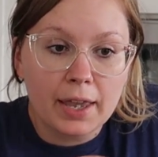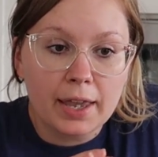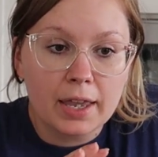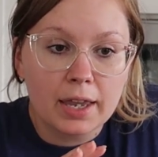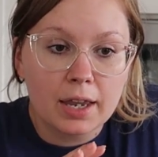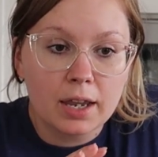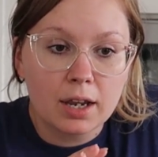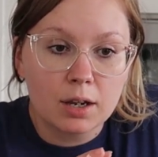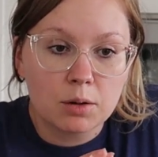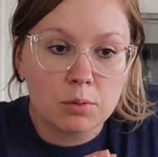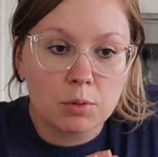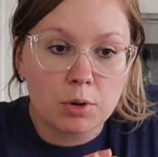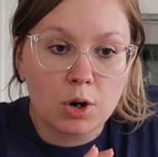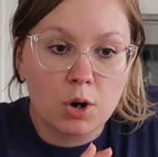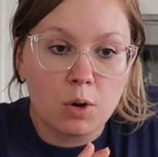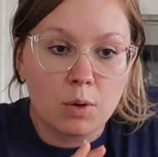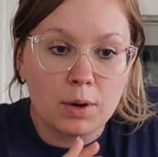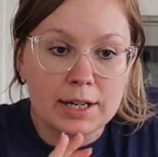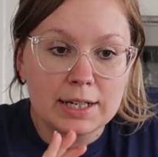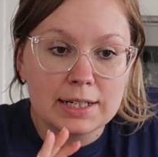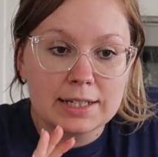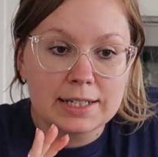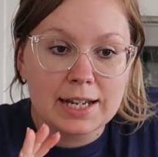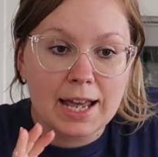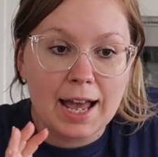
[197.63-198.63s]
and we're
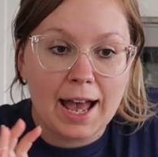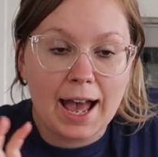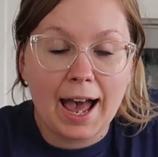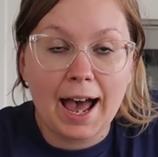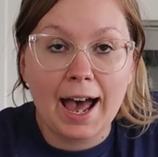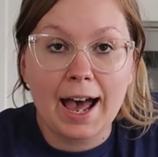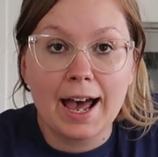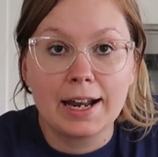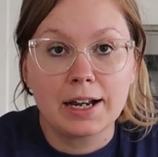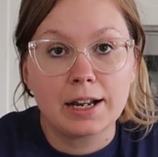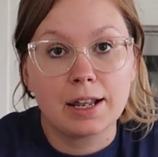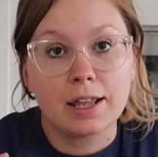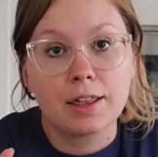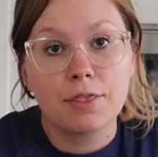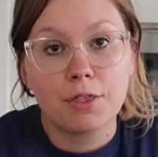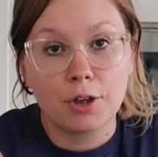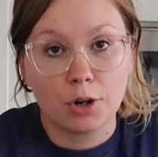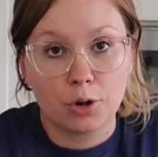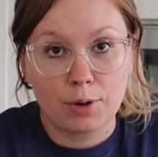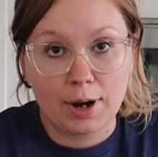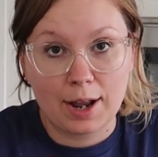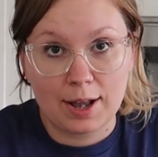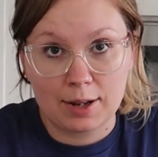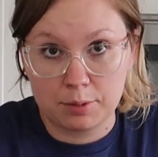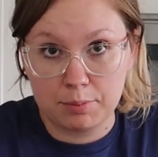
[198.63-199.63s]
going to add the
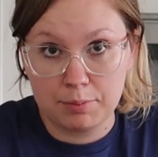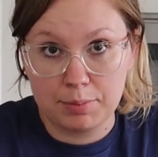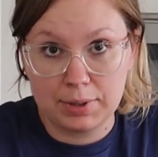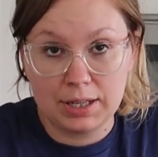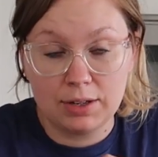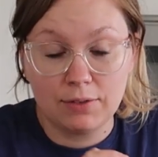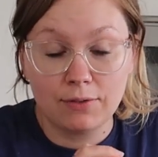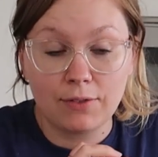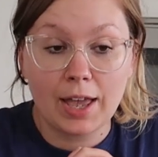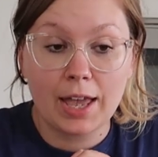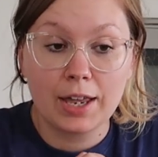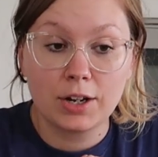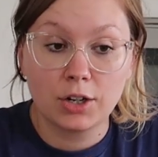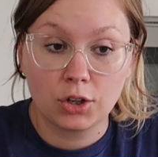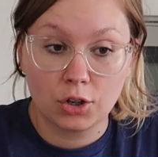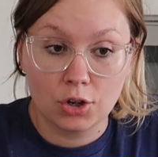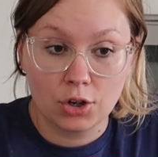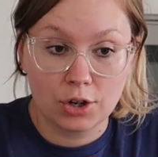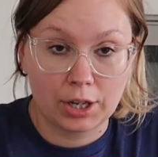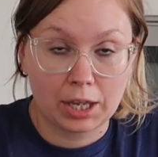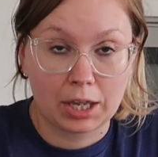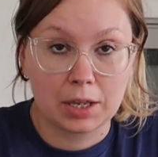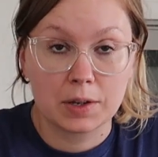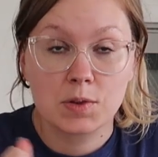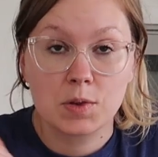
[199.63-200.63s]
ground beef and
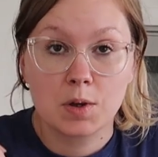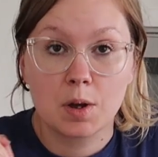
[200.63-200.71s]
cook it.